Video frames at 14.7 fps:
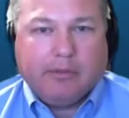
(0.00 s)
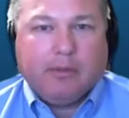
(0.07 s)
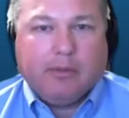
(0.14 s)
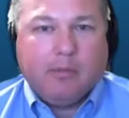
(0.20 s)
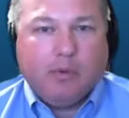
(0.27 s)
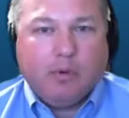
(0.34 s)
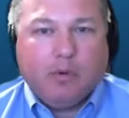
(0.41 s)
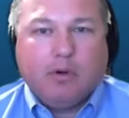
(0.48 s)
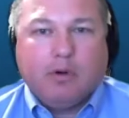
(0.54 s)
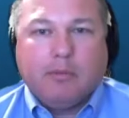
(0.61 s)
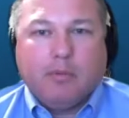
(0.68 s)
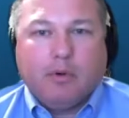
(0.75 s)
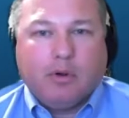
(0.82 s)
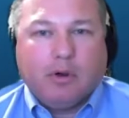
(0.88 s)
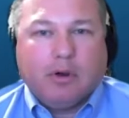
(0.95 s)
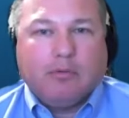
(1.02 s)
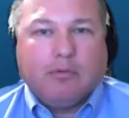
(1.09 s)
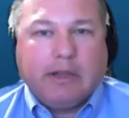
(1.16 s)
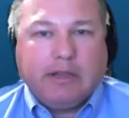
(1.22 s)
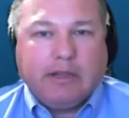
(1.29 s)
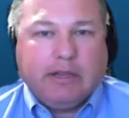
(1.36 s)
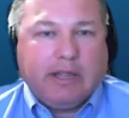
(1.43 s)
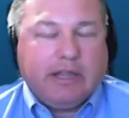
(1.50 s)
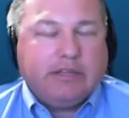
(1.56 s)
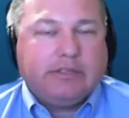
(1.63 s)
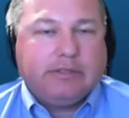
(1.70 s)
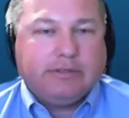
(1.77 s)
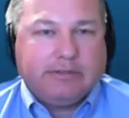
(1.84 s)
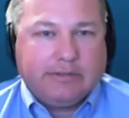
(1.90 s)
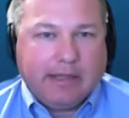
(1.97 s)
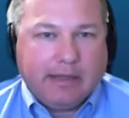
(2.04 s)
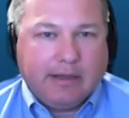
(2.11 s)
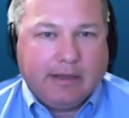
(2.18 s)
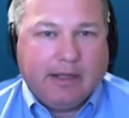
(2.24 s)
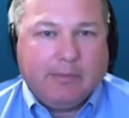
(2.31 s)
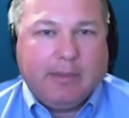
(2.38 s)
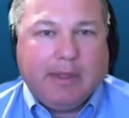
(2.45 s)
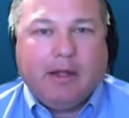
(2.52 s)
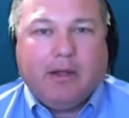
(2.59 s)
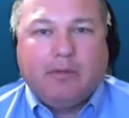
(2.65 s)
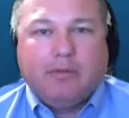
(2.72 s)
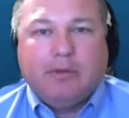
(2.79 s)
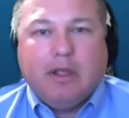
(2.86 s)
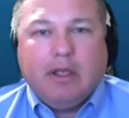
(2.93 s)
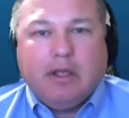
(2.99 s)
The more and more regulations that come out,